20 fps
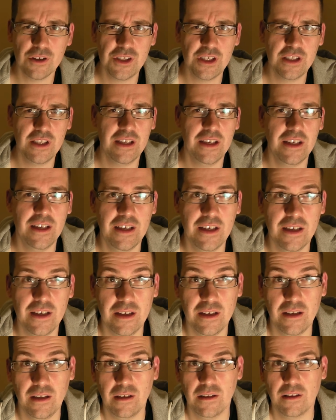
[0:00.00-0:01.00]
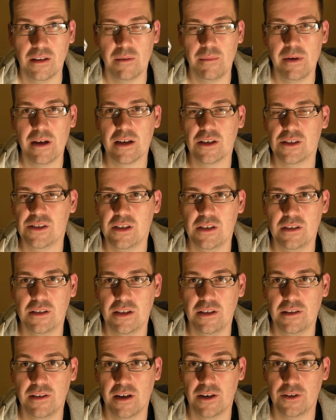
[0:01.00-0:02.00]
CD, the Amiga
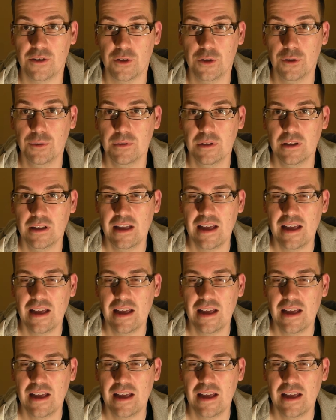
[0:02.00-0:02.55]
CD32,